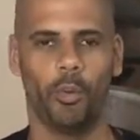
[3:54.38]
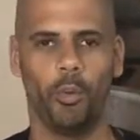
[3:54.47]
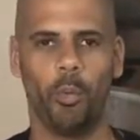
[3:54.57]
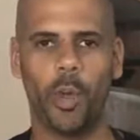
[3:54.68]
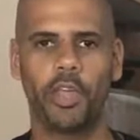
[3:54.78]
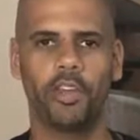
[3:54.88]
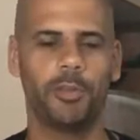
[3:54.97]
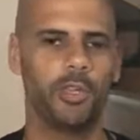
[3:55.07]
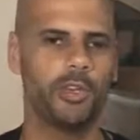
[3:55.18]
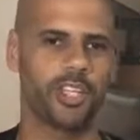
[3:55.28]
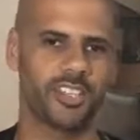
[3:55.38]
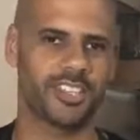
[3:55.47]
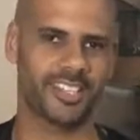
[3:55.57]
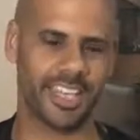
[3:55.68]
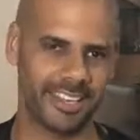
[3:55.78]
We're going to be using a
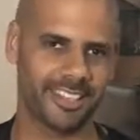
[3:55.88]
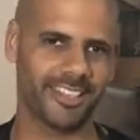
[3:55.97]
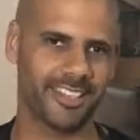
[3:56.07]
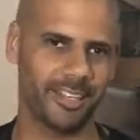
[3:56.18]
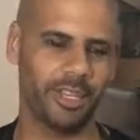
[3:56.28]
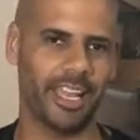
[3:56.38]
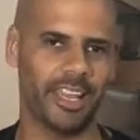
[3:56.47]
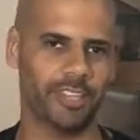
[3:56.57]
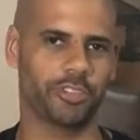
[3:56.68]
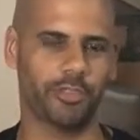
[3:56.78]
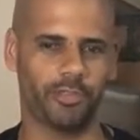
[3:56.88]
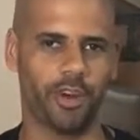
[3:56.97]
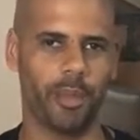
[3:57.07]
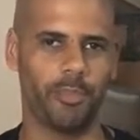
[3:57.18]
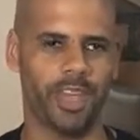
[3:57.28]
stainless steel electric
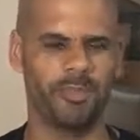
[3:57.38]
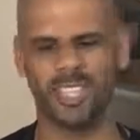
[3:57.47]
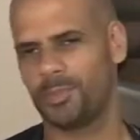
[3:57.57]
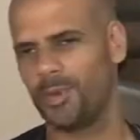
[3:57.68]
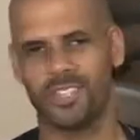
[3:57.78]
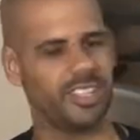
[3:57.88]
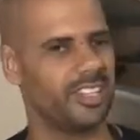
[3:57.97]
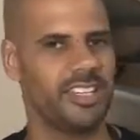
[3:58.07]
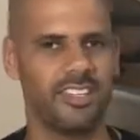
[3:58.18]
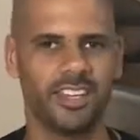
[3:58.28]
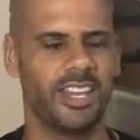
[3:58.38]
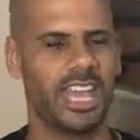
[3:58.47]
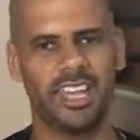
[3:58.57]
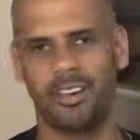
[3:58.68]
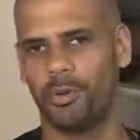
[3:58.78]
fry pan just because it's easier
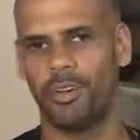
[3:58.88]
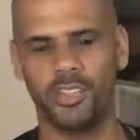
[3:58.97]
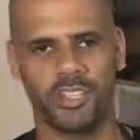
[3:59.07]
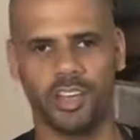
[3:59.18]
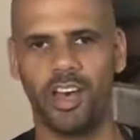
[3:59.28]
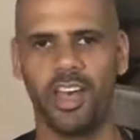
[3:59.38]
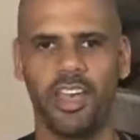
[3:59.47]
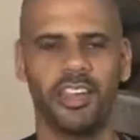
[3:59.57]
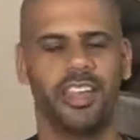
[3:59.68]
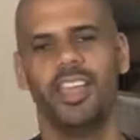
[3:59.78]
and we're inside